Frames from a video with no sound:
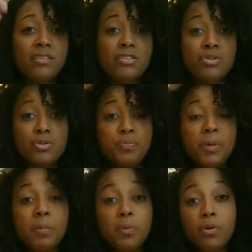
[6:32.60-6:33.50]
to
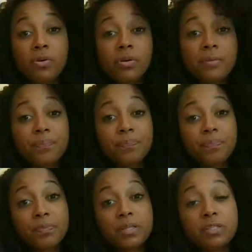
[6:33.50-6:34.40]
people,
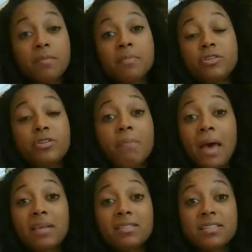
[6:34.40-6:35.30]
to, to the
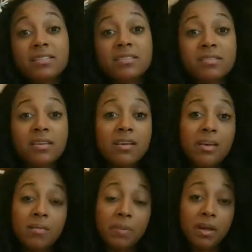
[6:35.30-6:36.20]
masses,
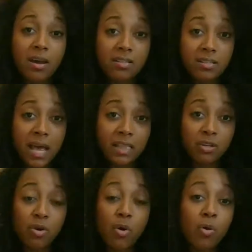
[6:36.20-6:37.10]
because at the
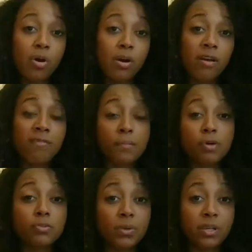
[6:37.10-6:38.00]
core of
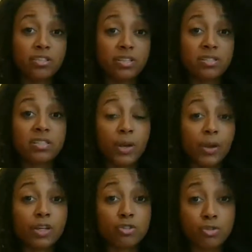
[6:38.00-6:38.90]
most religions, there
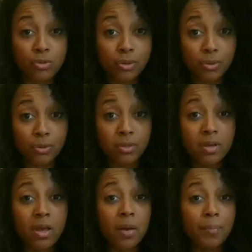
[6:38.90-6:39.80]
is truth,
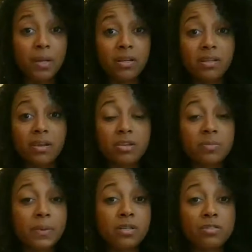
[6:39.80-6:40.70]
but there's
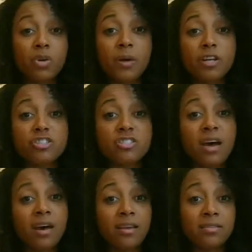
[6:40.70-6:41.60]
been so much
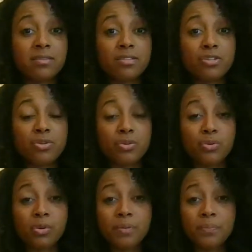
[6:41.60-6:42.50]
done
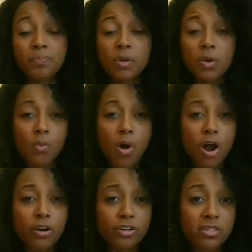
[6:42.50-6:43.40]
to
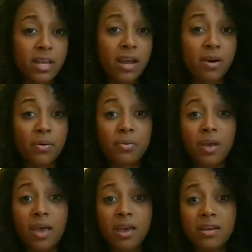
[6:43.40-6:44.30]
water down
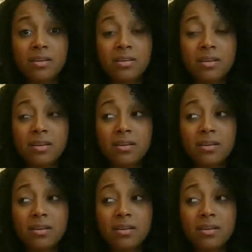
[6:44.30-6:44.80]
and